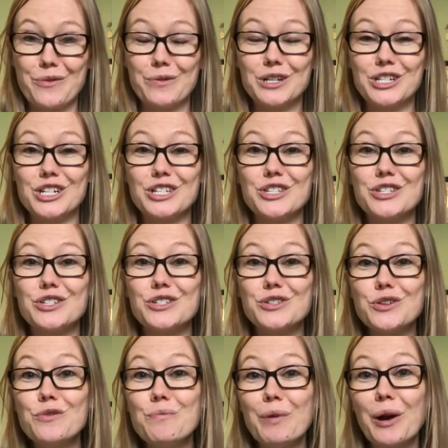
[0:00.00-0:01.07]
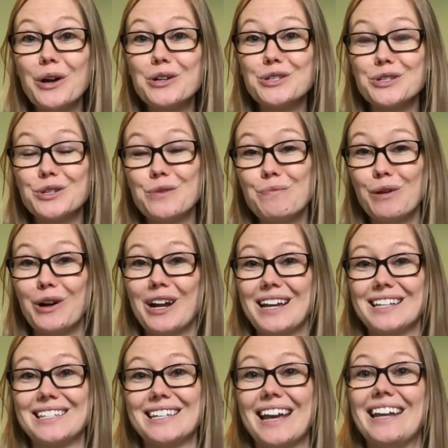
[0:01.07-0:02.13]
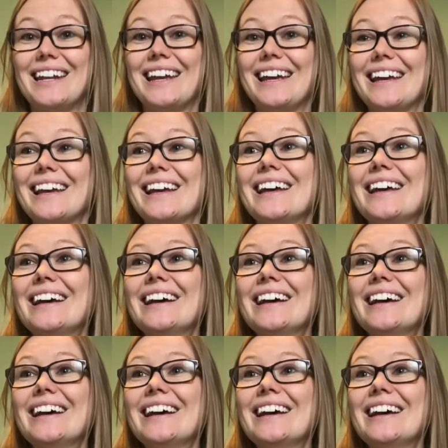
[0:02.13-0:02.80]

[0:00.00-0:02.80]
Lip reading: which is super, super exciting.